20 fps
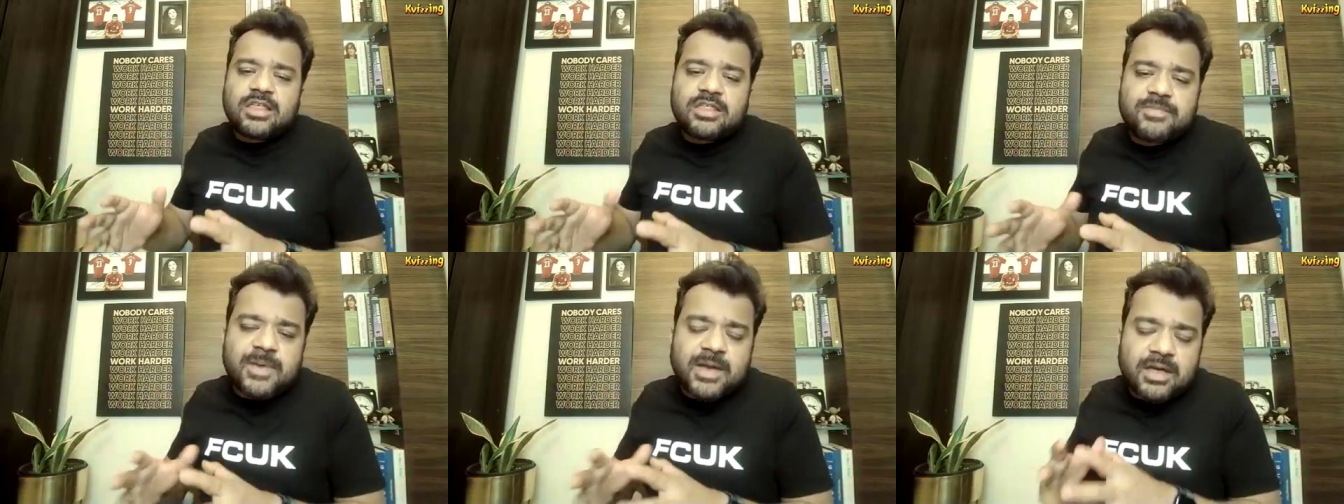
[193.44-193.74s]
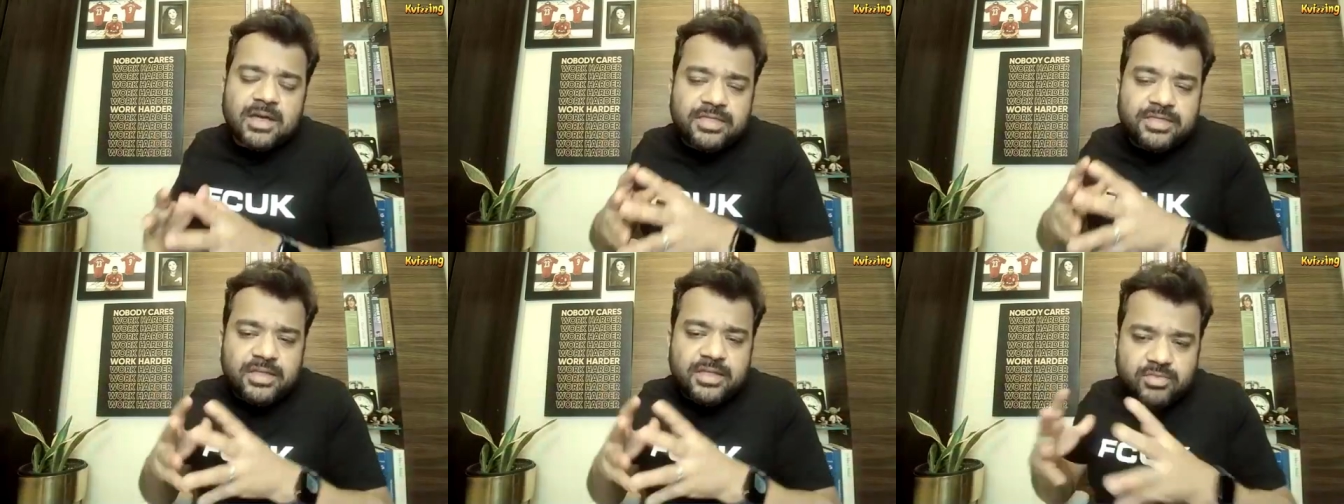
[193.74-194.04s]
is
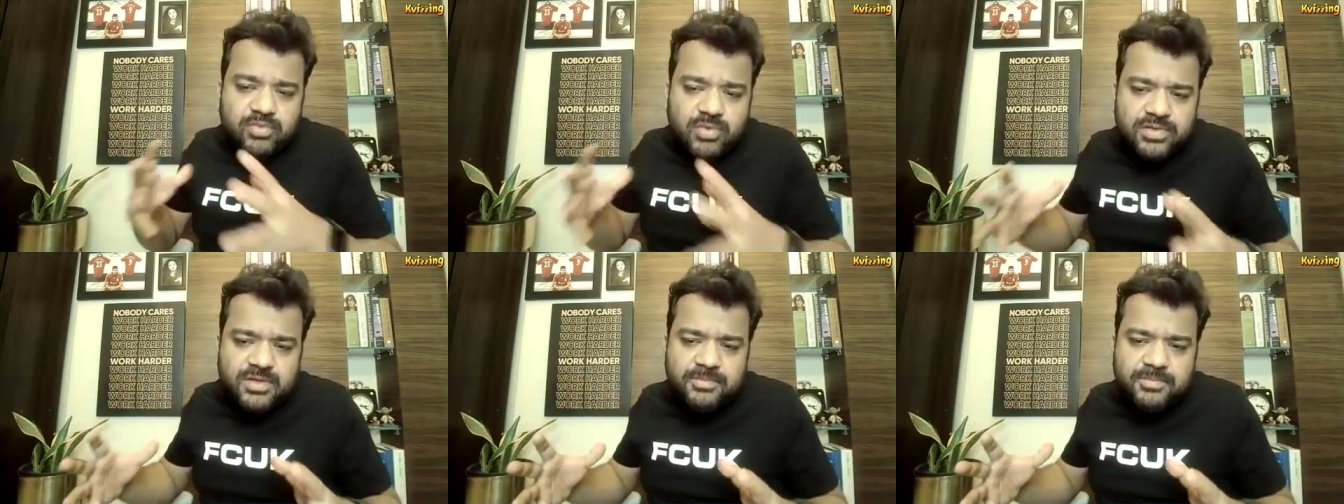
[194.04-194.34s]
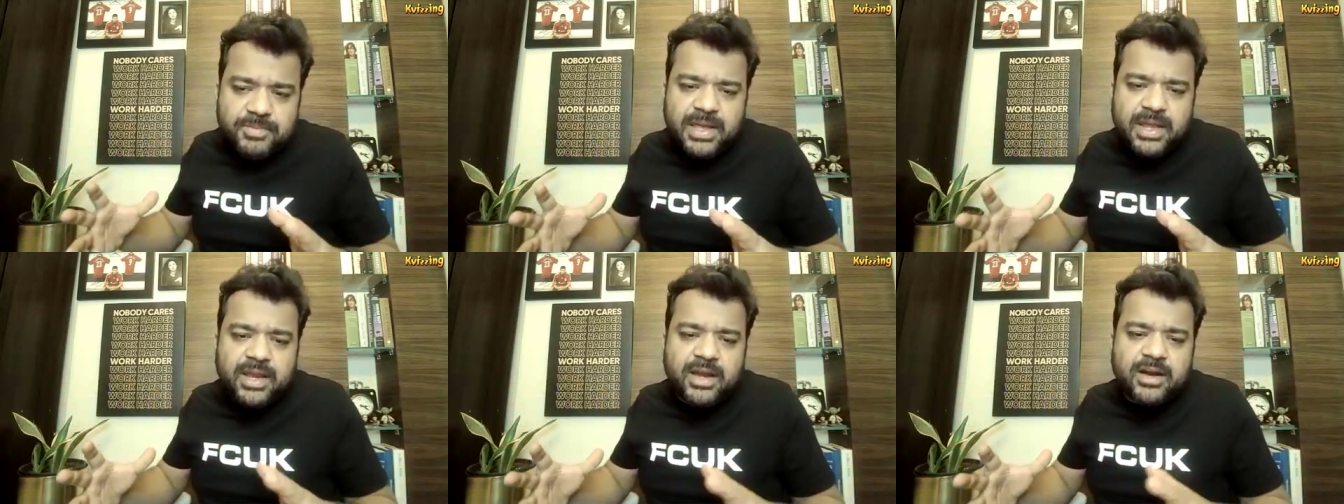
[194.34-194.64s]
because this was a
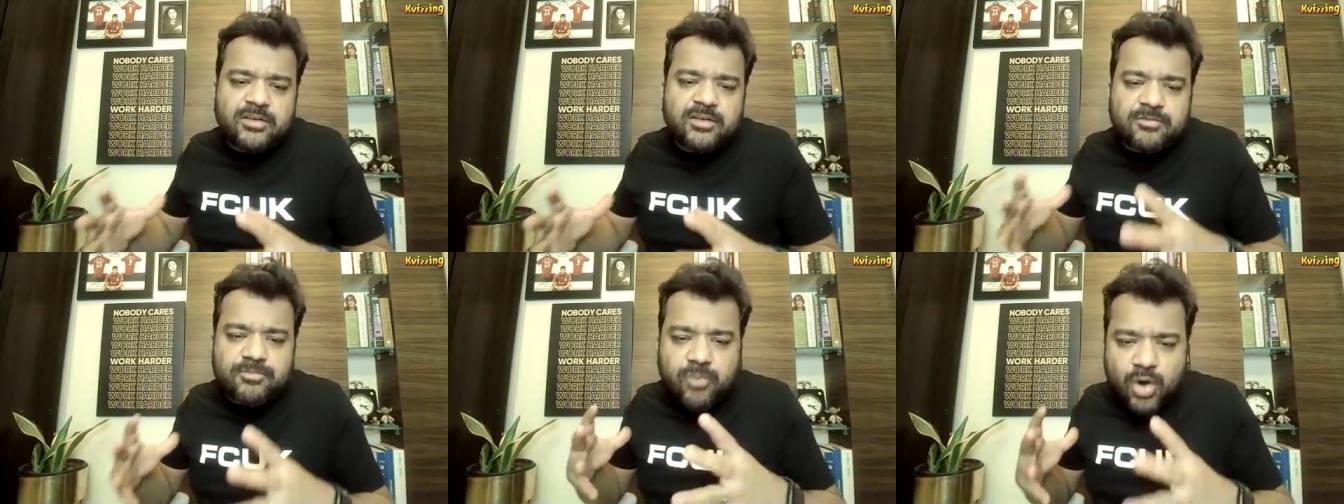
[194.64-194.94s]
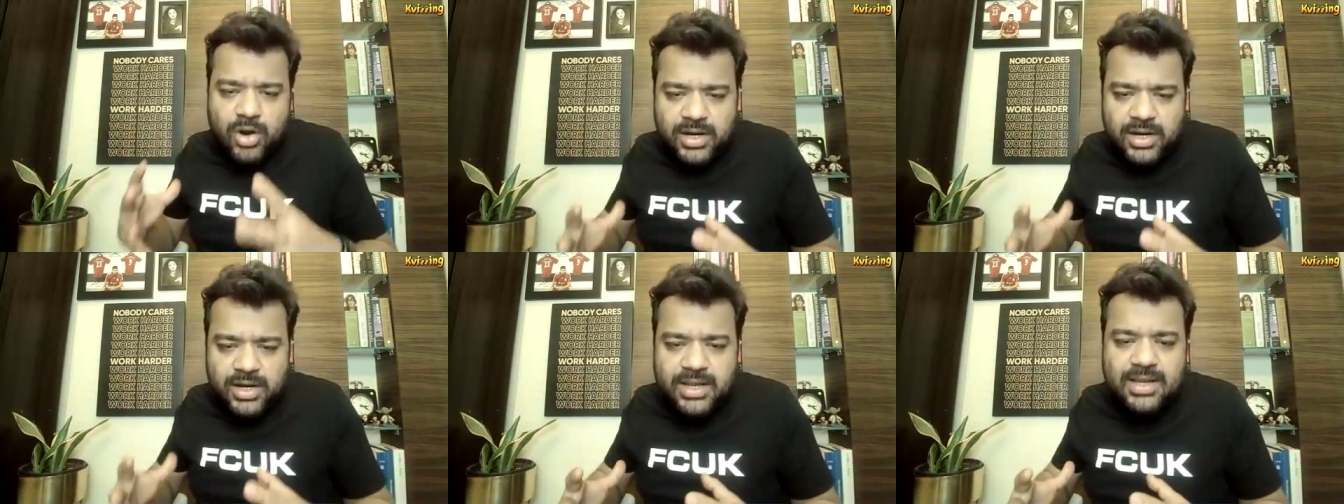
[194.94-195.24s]
period of
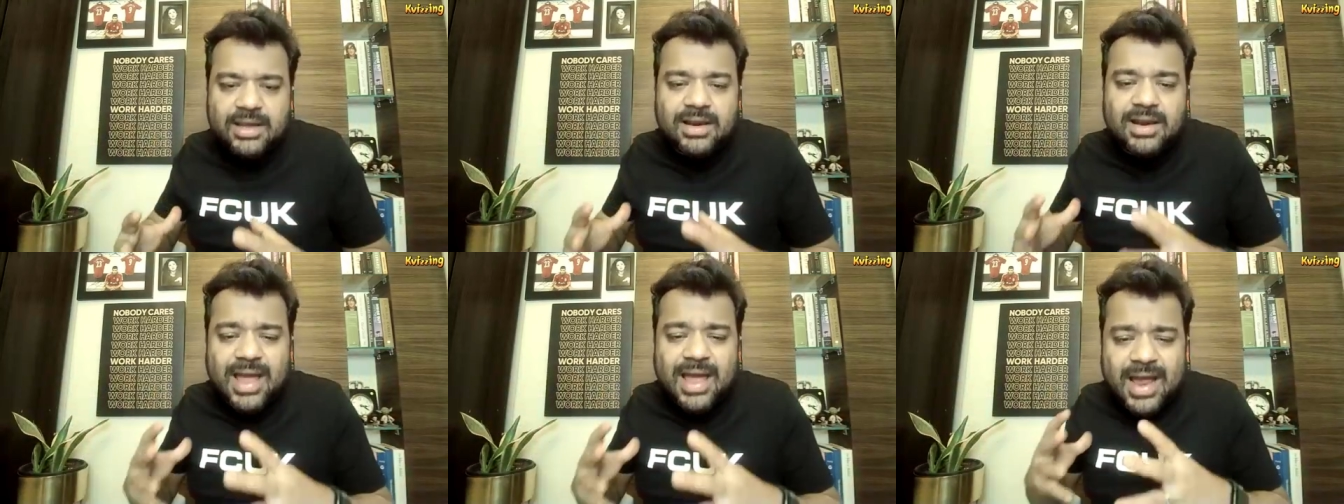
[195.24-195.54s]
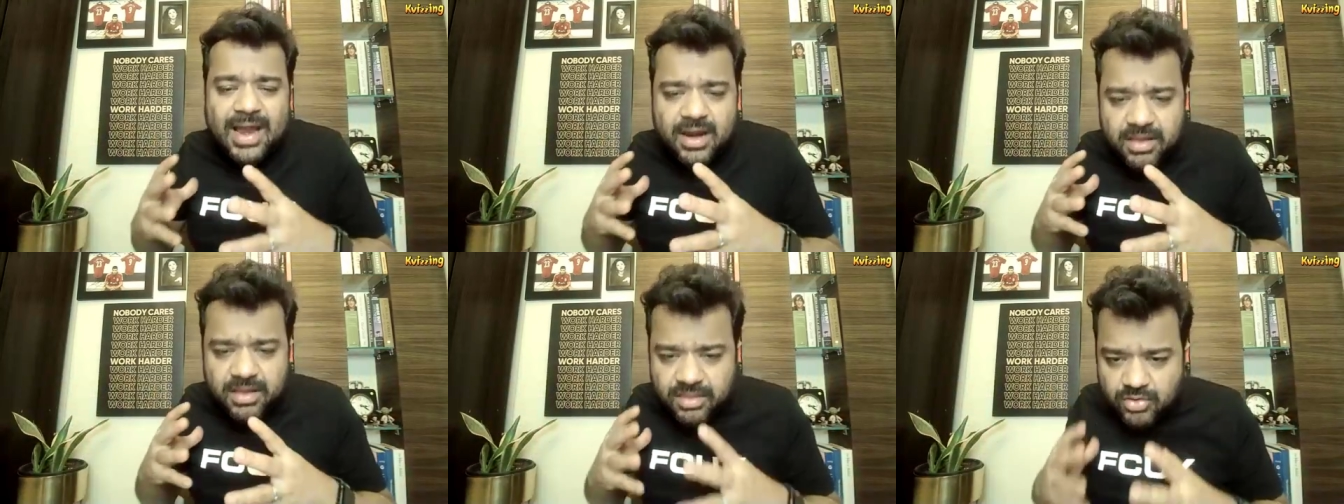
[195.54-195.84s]
political
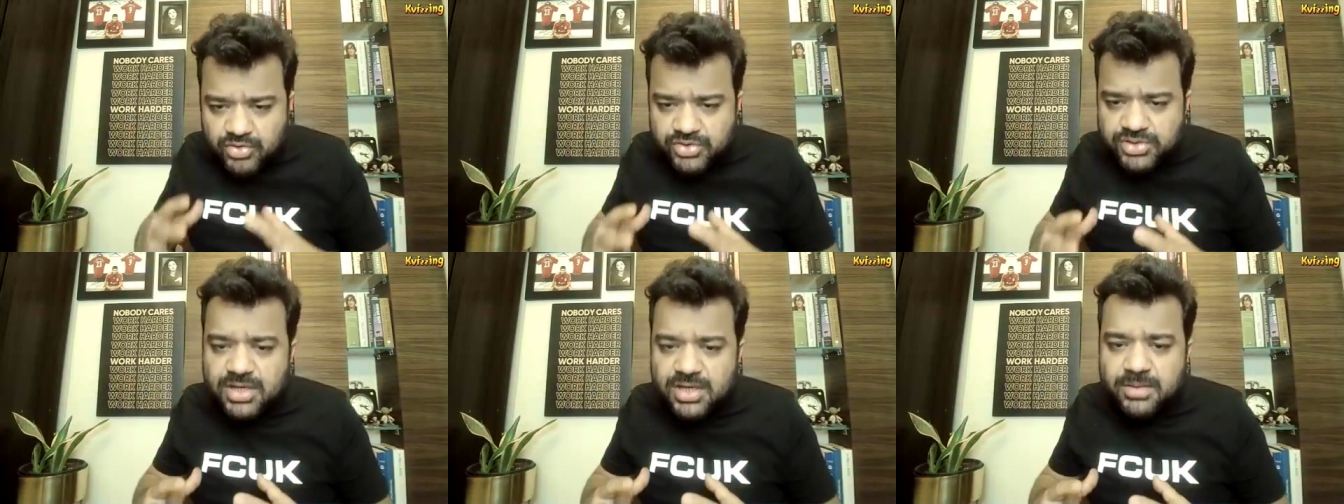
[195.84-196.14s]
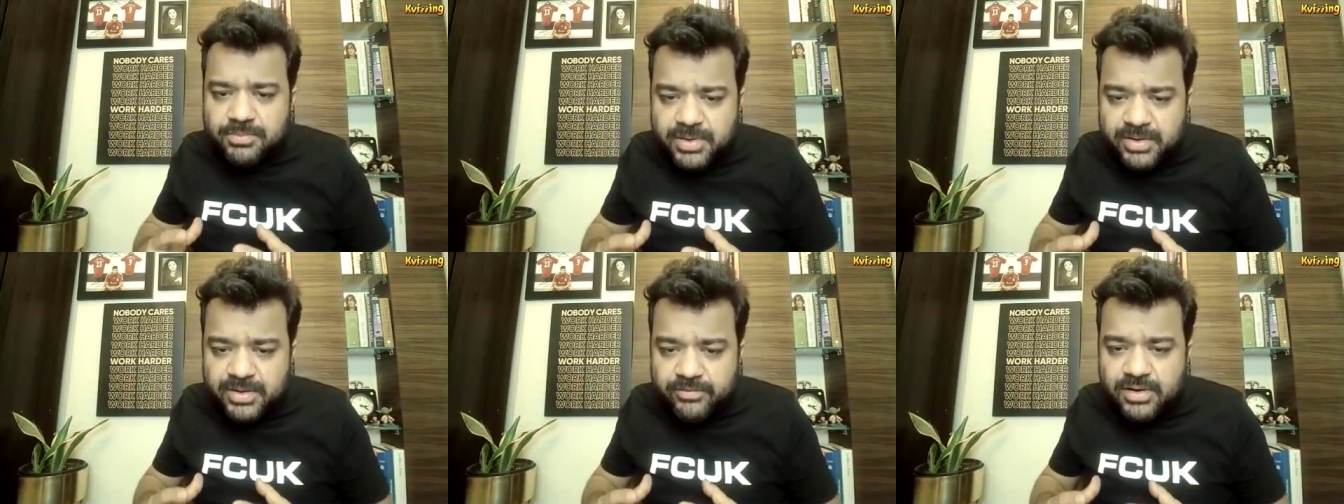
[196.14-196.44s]
and social
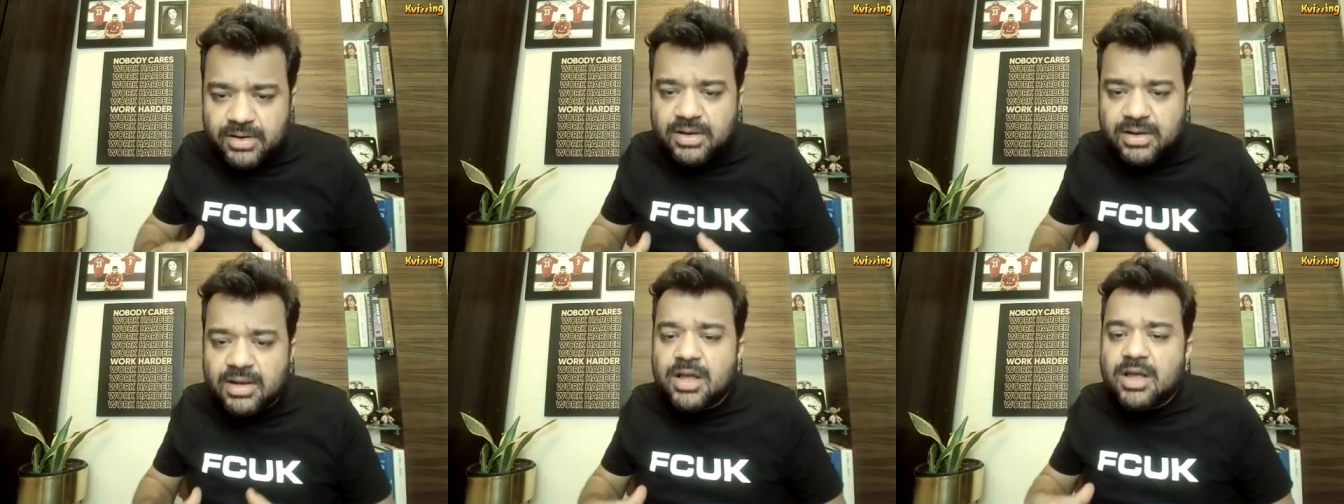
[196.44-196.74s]
upheaval